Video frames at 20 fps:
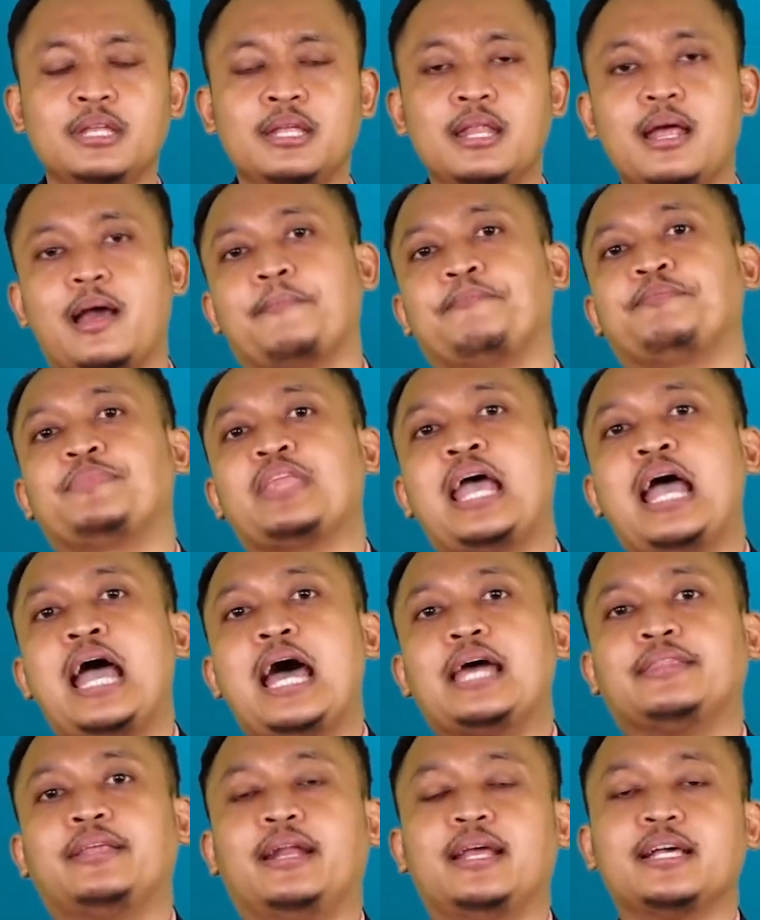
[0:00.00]
Yeah.
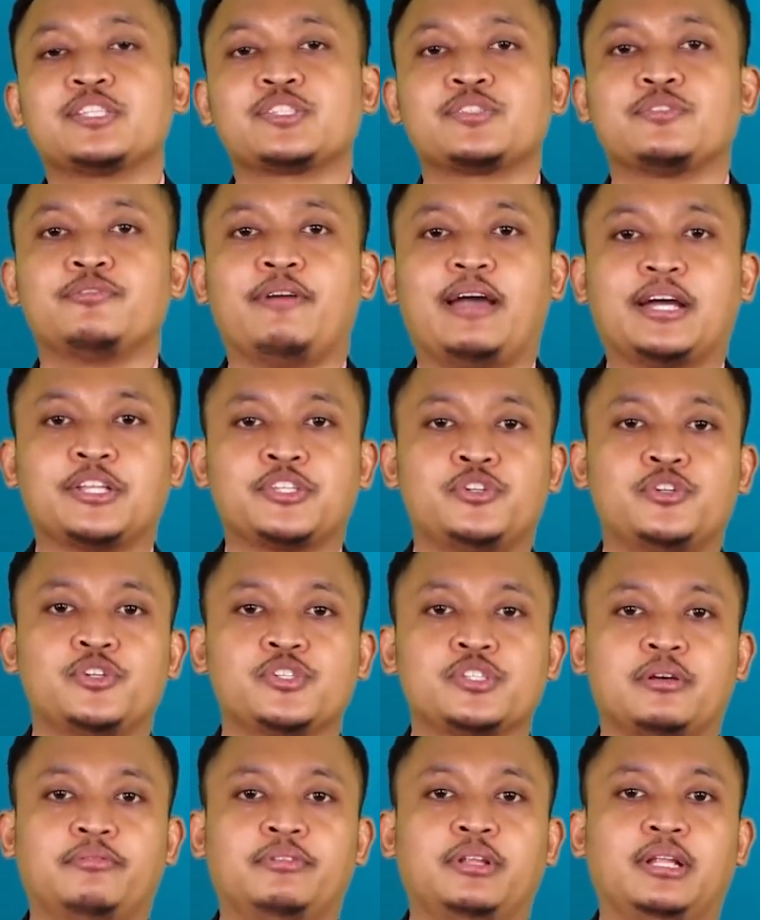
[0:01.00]
The next
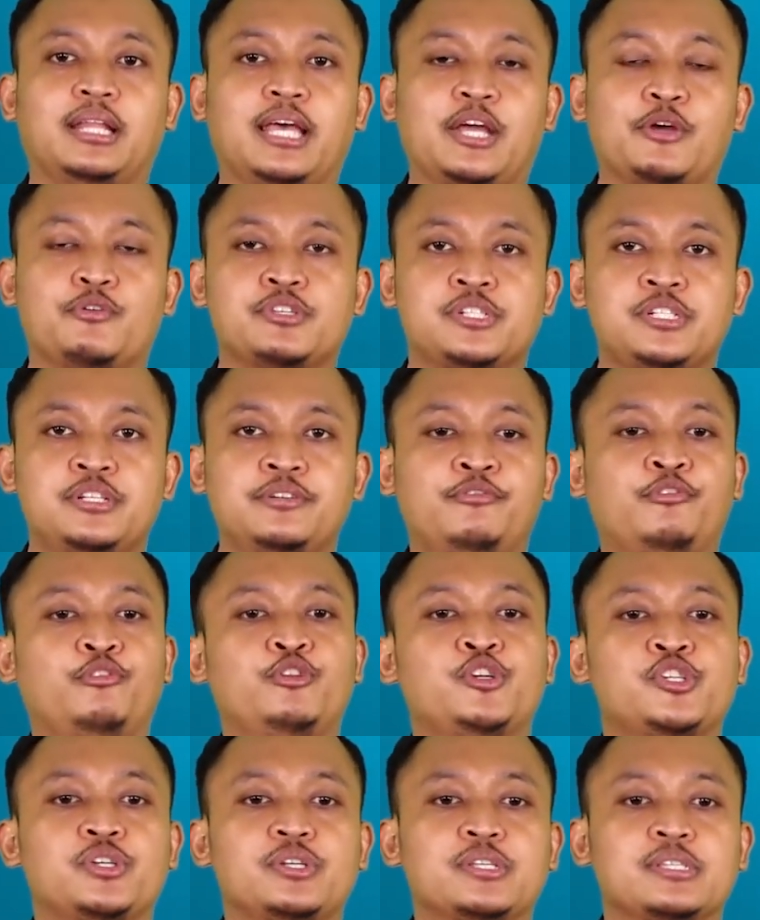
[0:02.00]
factors of the language
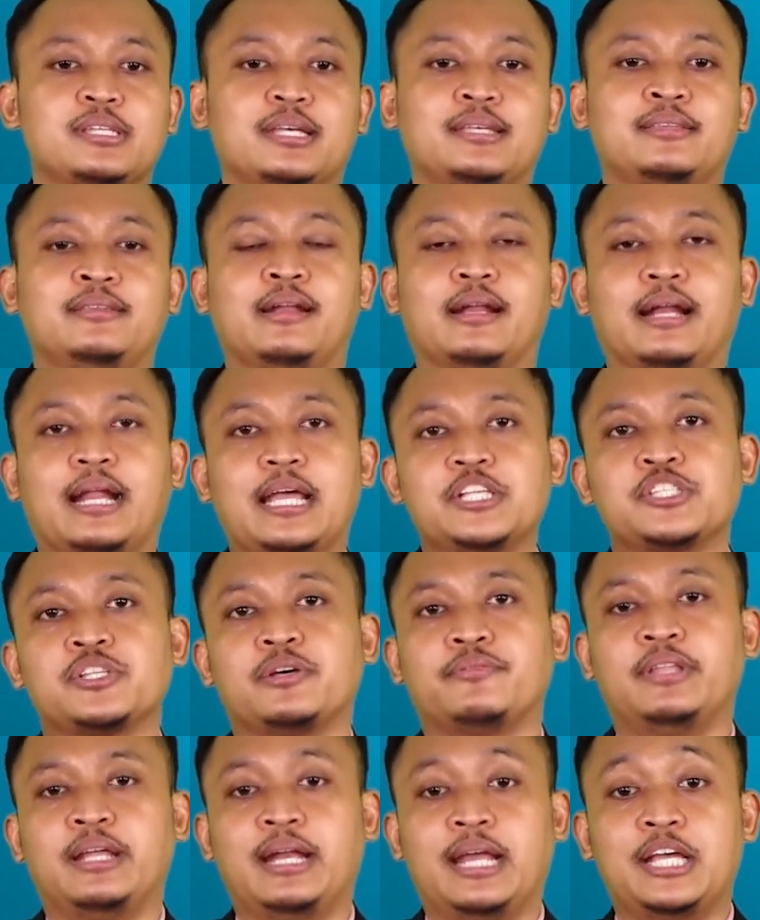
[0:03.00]
diffusions is the rise
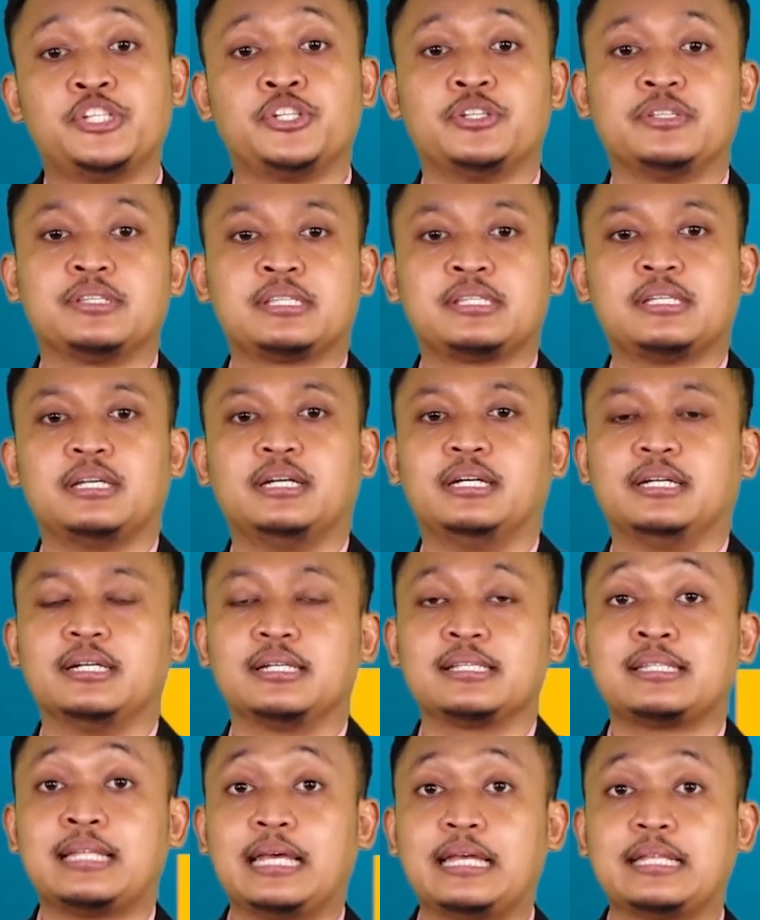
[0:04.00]
of the nation's
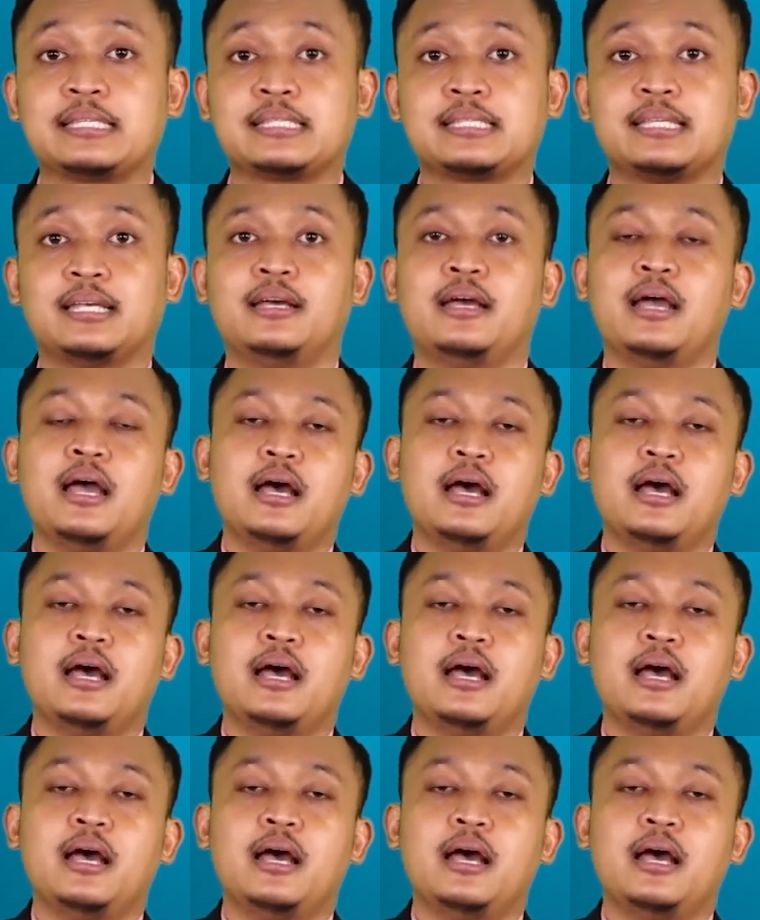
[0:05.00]
states.